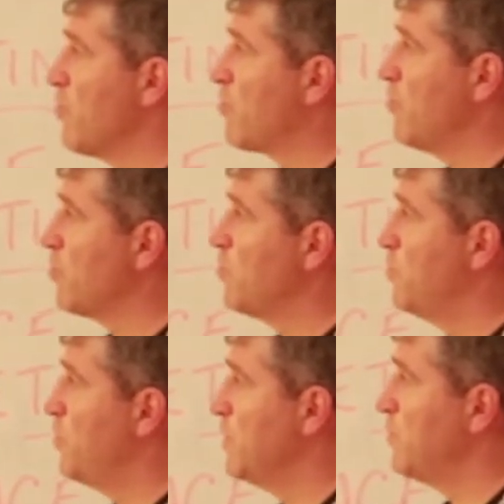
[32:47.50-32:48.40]
to recruit
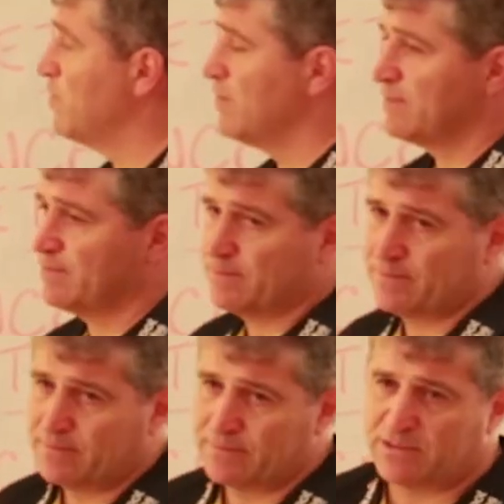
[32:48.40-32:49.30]
good people.
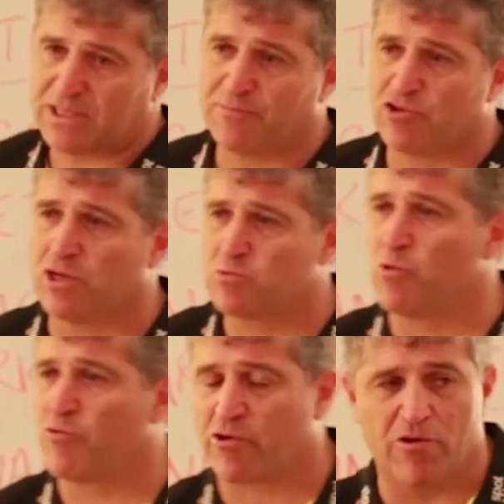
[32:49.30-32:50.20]
Sometimes
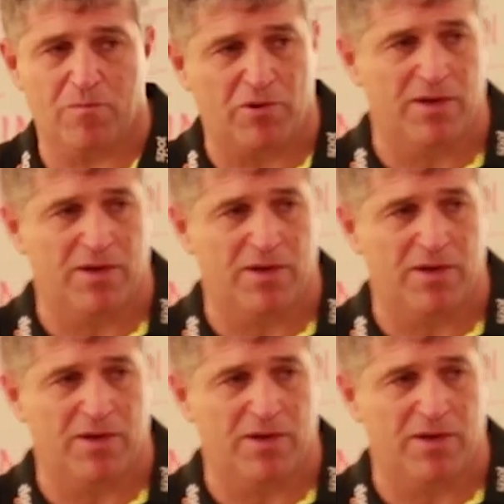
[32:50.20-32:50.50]
we'll recruit